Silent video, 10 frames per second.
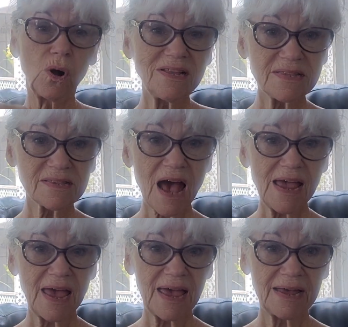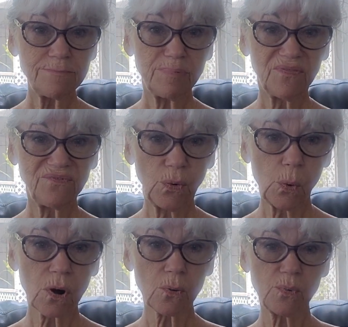ones I had
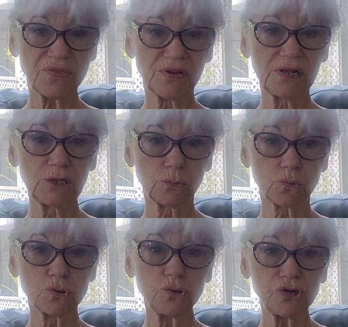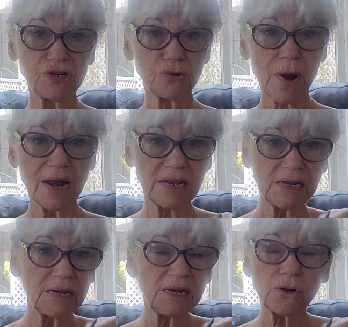before with a little ruching right
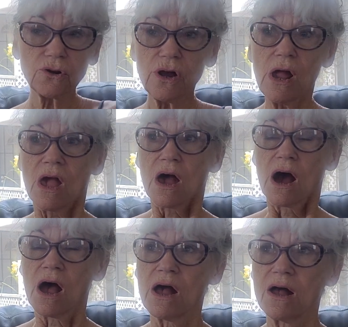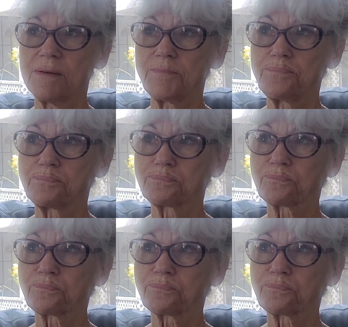in here, um,